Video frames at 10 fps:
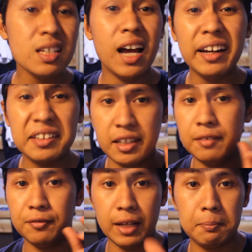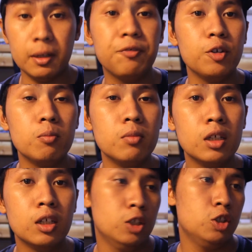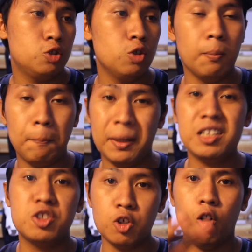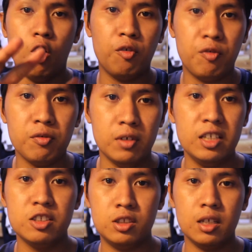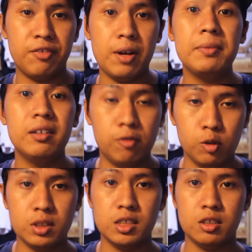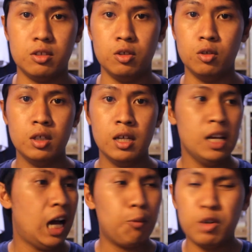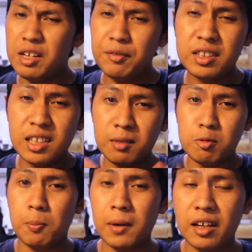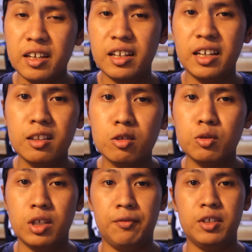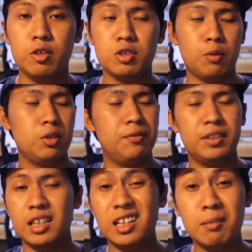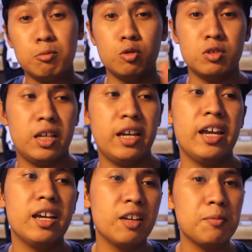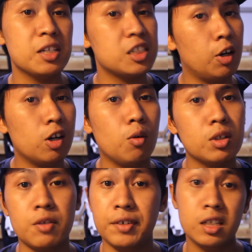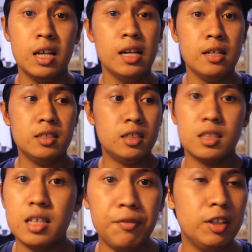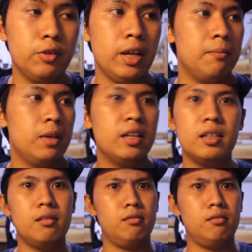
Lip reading: I give that perfume to a bunch of Instagram influencers, you know. I wouldn't even tell them to plug it into their videos. I wouldn't even tell them to say, hey, give me a shout out or whatever. Just give it to them, and